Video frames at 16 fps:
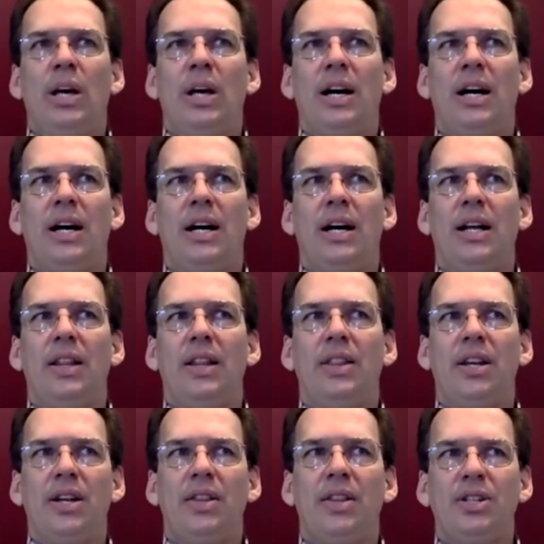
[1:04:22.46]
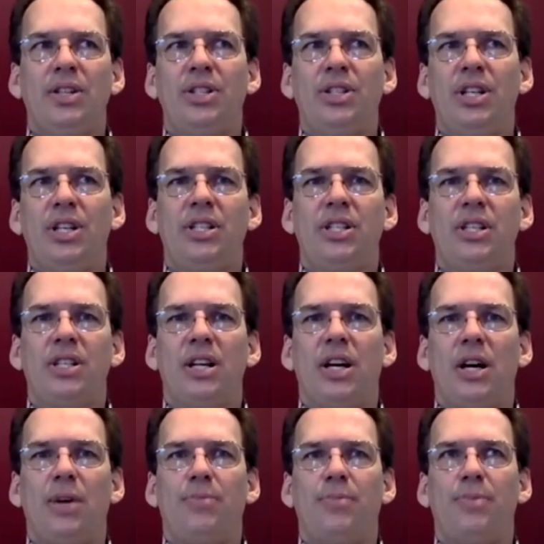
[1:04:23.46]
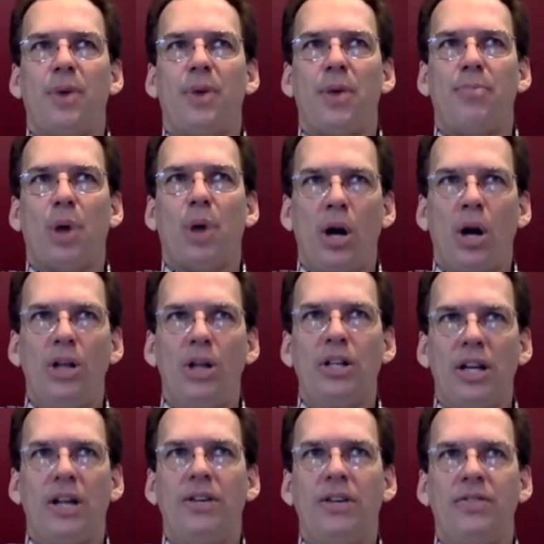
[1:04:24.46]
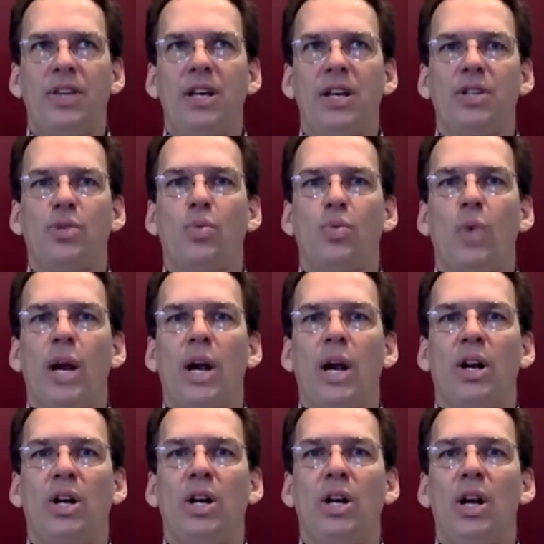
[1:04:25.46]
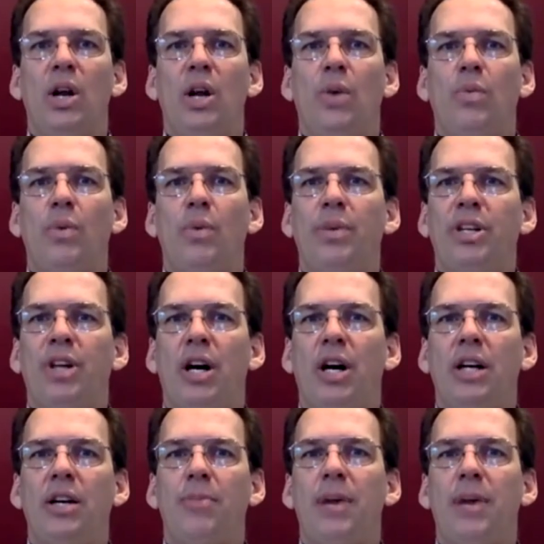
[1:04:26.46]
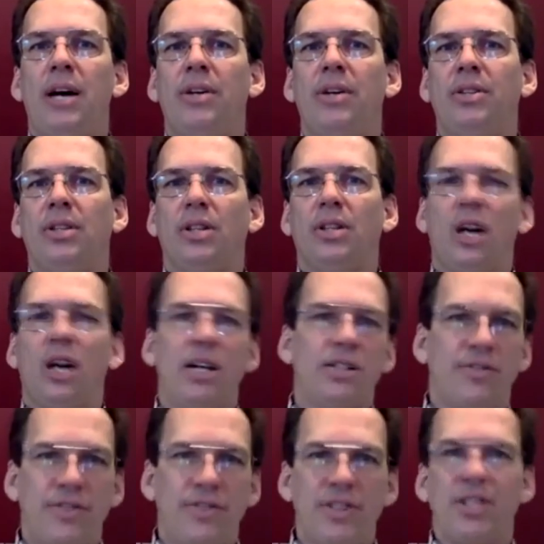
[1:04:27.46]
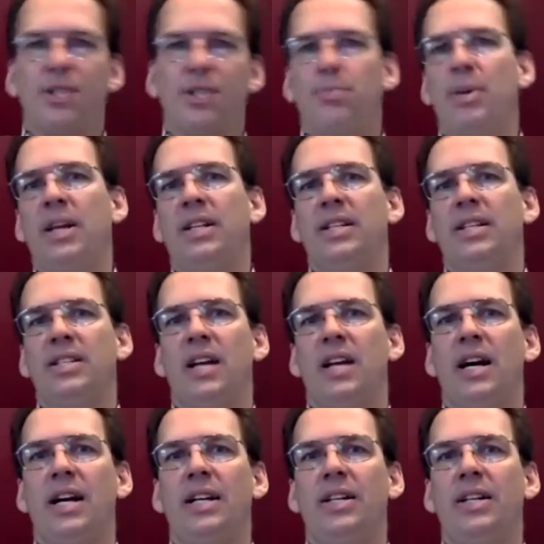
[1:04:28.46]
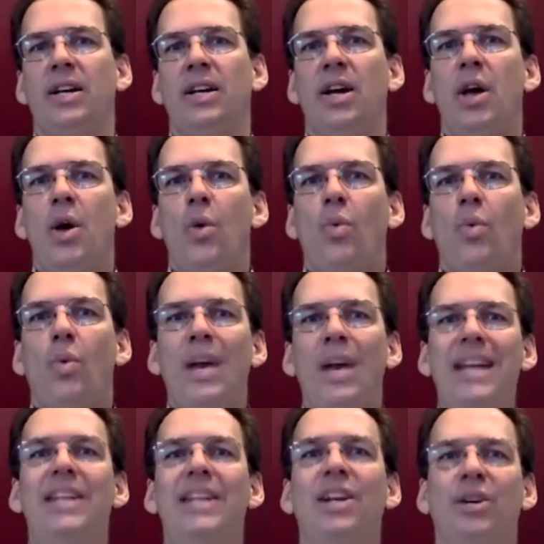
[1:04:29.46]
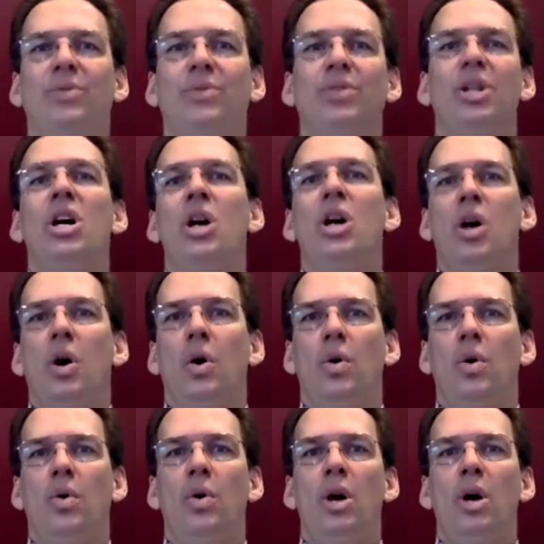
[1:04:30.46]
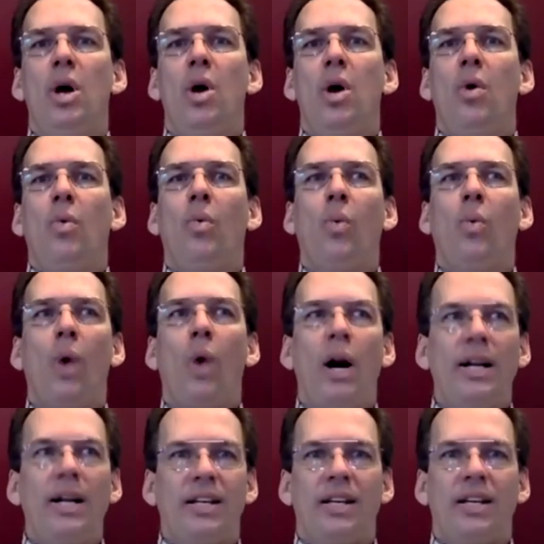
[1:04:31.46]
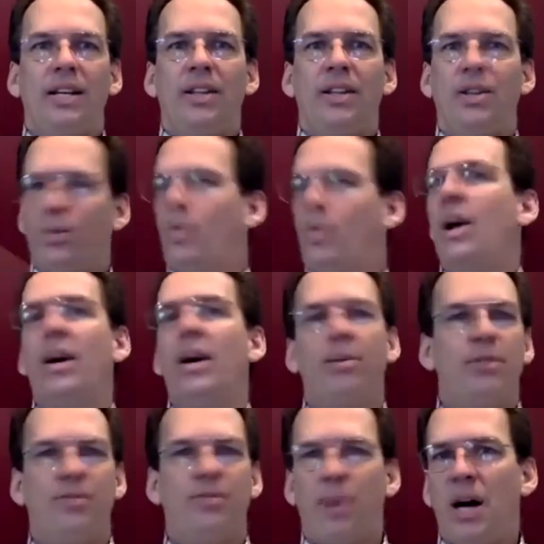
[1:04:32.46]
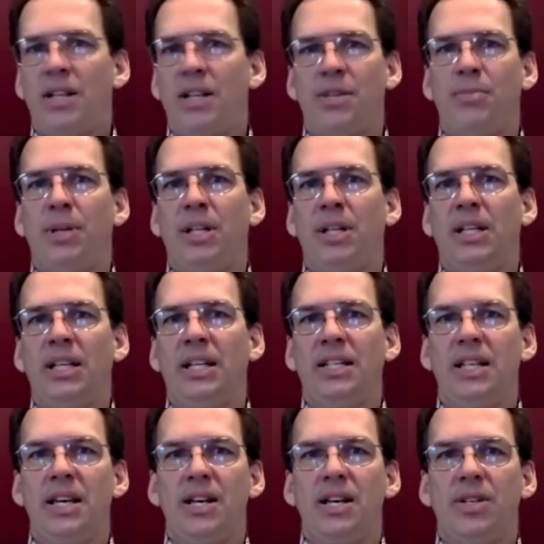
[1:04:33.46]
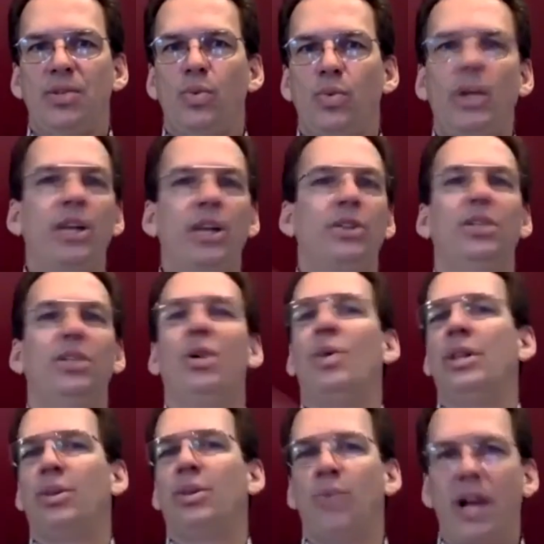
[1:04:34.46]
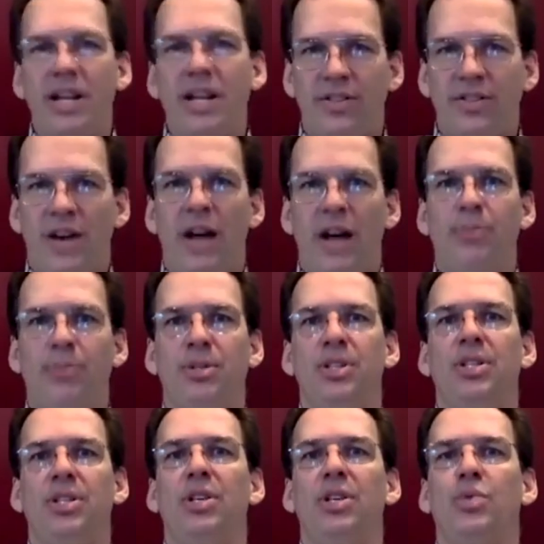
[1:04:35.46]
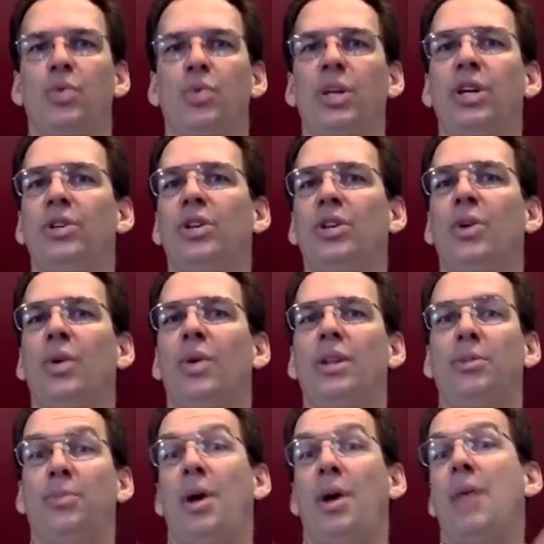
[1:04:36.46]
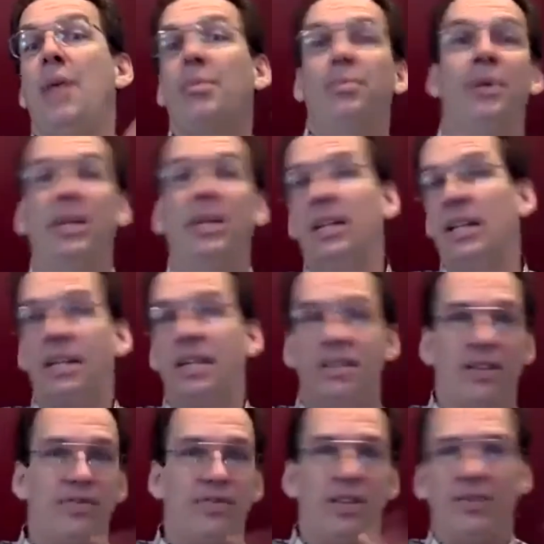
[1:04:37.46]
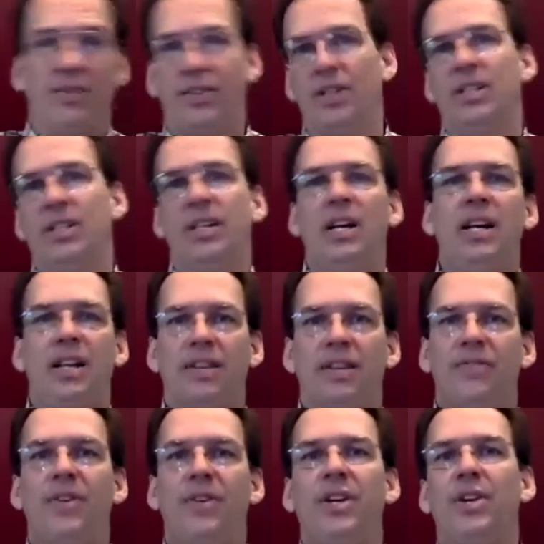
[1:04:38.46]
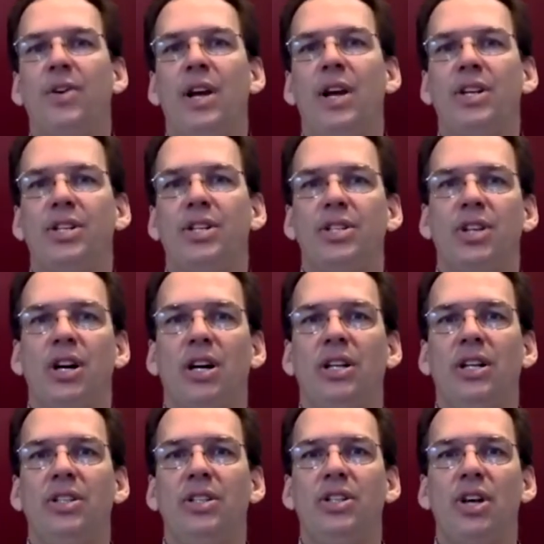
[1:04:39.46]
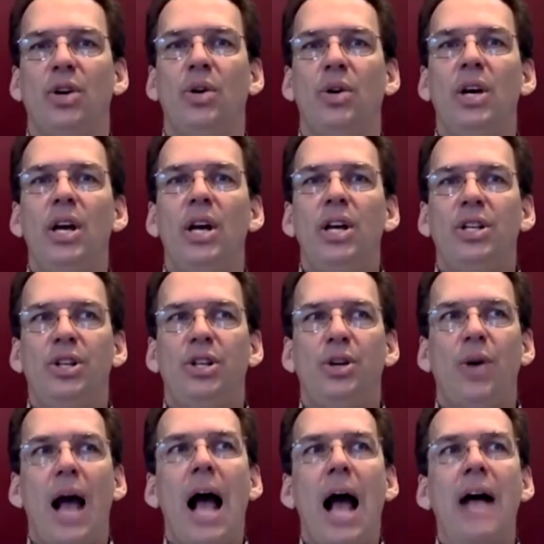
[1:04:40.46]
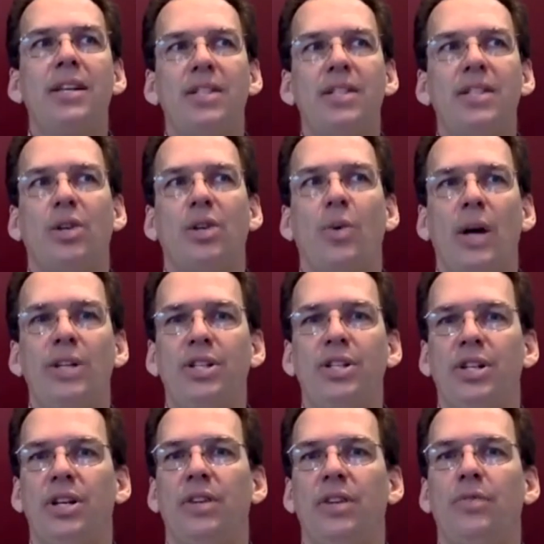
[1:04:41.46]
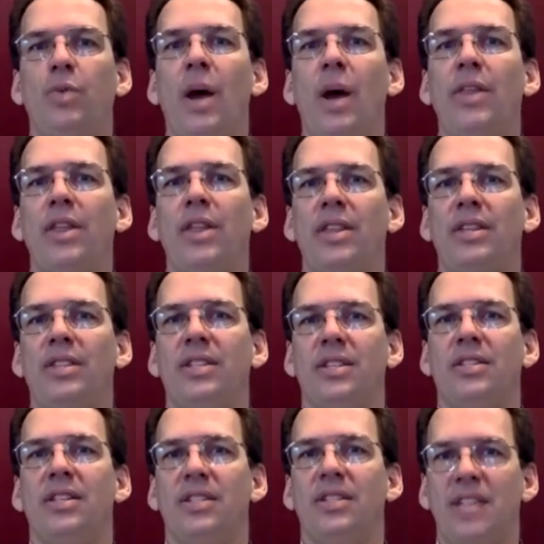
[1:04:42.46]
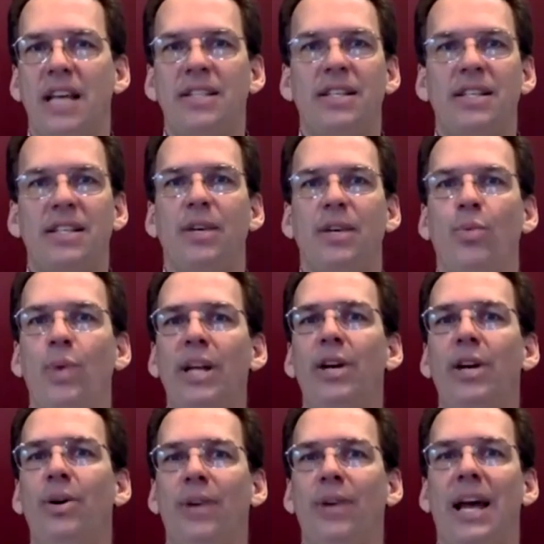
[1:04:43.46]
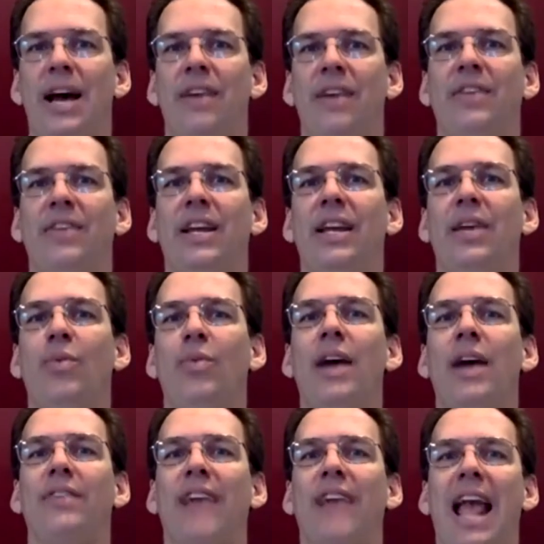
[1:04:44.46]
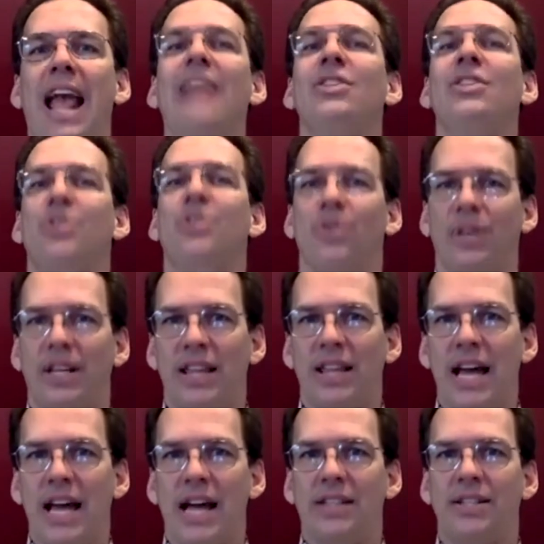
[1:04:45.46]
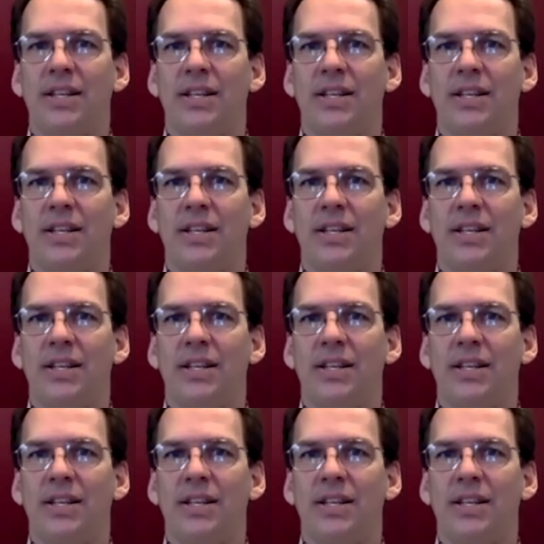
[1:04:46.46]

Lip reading: there's just a part of this where when we talk about the laws of physics being designed, we don't know what the realm of possibilities is. We don't know what the range of options is. We don't know what the probabilities of different configurations are. And so to ask the question of whether this is necessity, we don't have any way of answering that